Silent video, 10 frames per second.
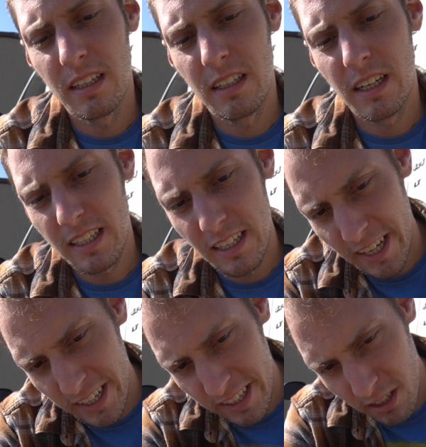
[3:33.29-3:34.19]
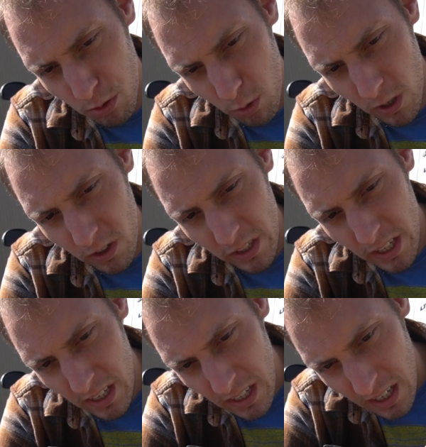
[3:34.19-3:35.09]
not the end of the world.
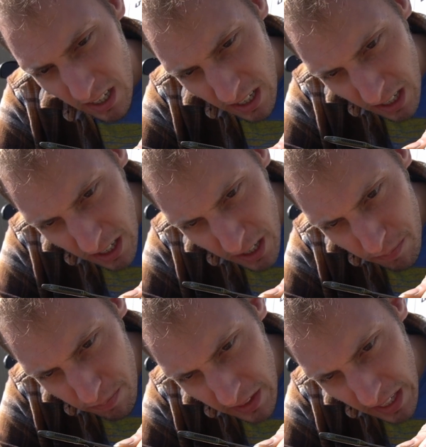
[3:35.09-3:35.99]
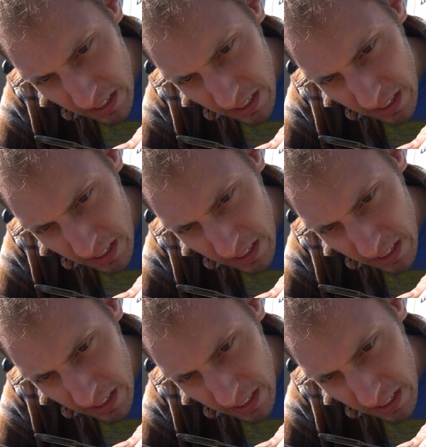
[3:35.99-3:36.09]
I